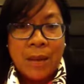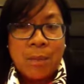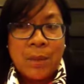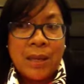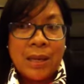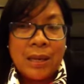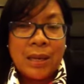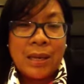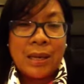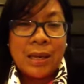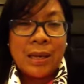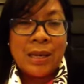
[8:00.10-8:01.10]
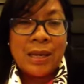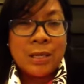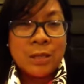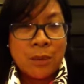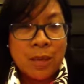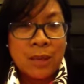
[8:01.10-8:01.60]
But it
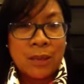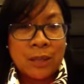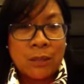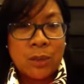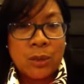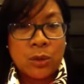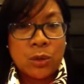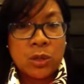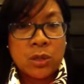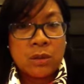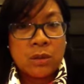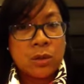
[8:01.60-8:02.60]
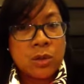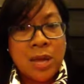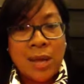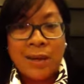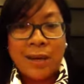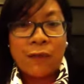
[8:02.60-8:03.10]
is medically, because there's
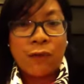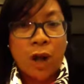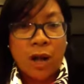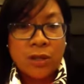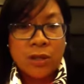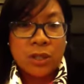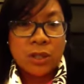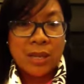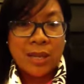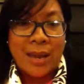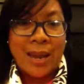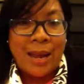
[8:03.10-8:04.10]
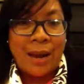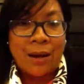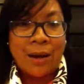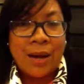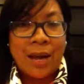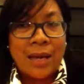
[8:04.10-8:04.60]
not enough oxygen in the air,
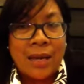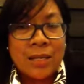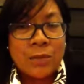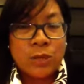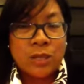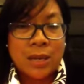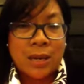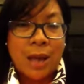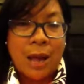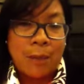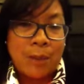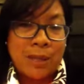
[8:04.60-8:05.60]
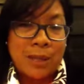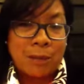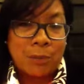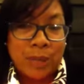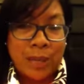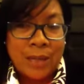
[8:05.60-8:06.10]
and that is what's going to happen in the
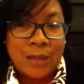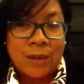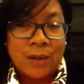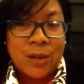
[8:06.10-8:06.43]
plane.